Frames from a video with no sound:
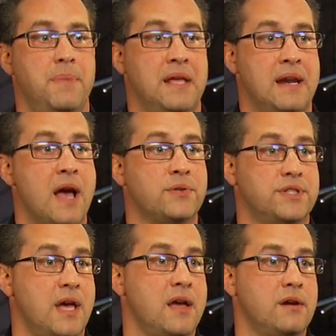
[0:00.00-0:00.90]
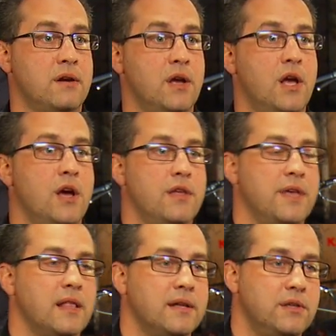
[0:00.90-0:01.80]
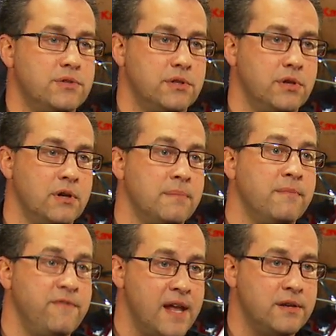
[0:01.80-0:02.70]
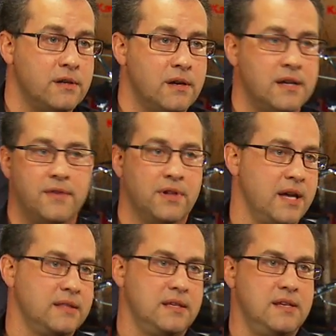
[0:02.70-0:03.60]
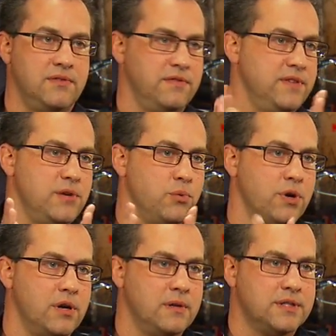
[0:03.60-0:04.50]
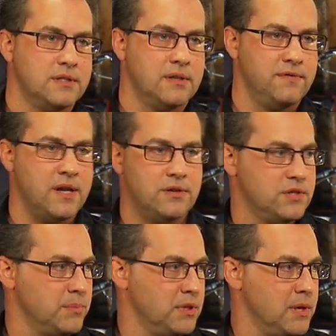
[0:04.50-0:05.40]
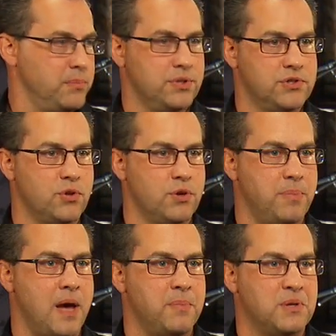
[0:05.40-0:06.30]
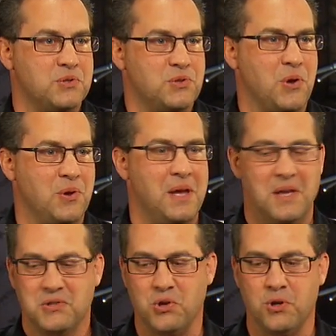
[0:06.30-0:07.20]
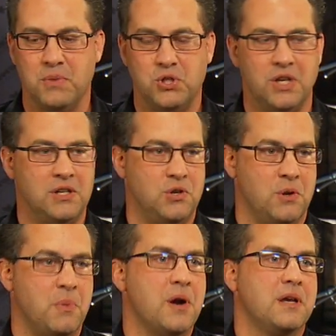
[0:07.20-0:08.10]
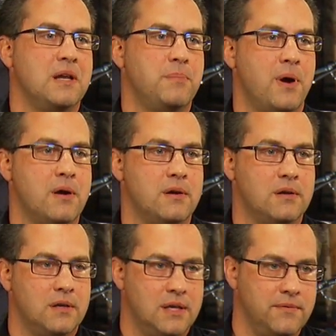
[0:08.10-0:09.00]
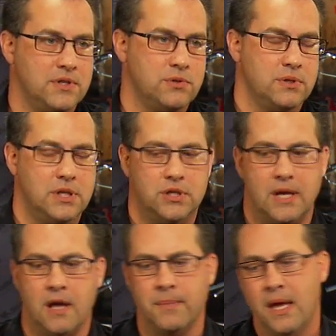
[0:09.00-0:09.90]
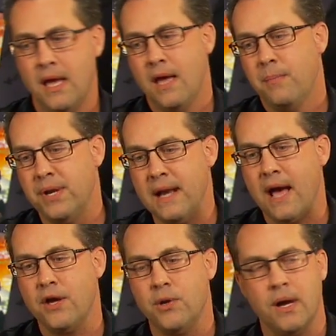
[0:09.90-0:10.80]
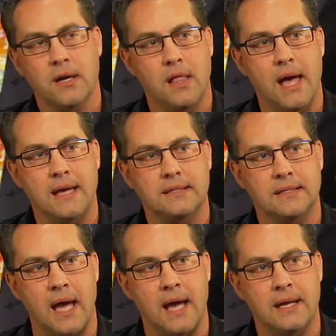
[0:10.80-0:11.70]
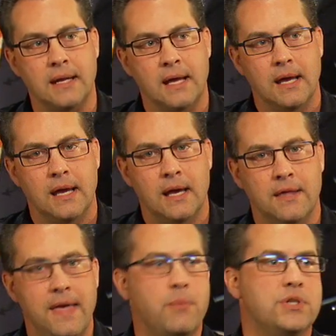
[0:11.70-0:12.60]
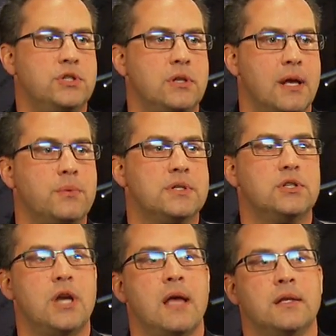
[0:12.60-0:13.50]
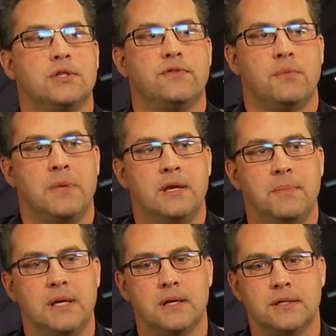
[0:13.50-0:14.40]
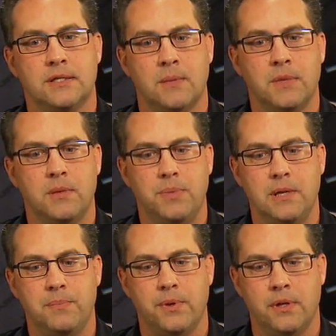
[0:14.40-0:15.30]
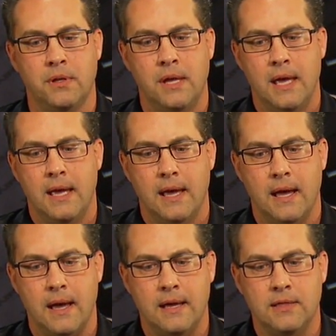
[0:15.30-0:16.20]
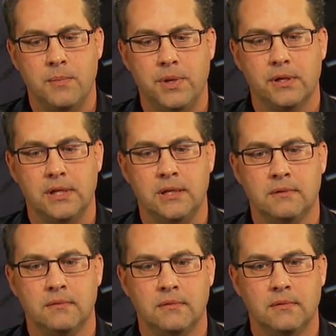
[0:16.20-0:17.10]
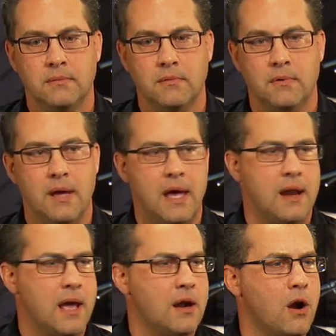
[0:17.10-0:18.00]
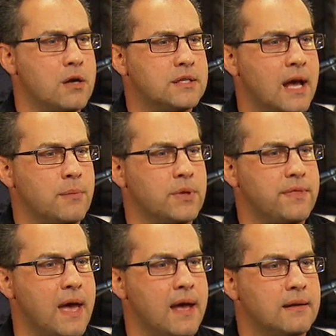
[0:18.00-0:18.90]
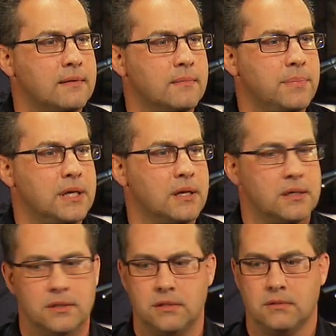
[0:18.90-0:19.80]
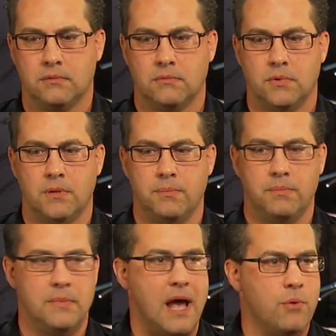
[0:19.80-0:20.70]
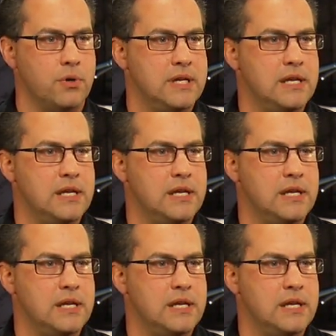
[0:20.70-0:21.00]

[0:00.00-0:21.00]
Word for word: being an outsider, they like to use the term vendor. I never like the evil V word because a vendor is someone that puts soda pop in a so- yeah. soda machine. You're a marketing partner yeah. giving strategic help. But now you're on client side. Uh, that was that was a challenge for me because some of the people uh, in the building had, had a hard time with that because, well, now we're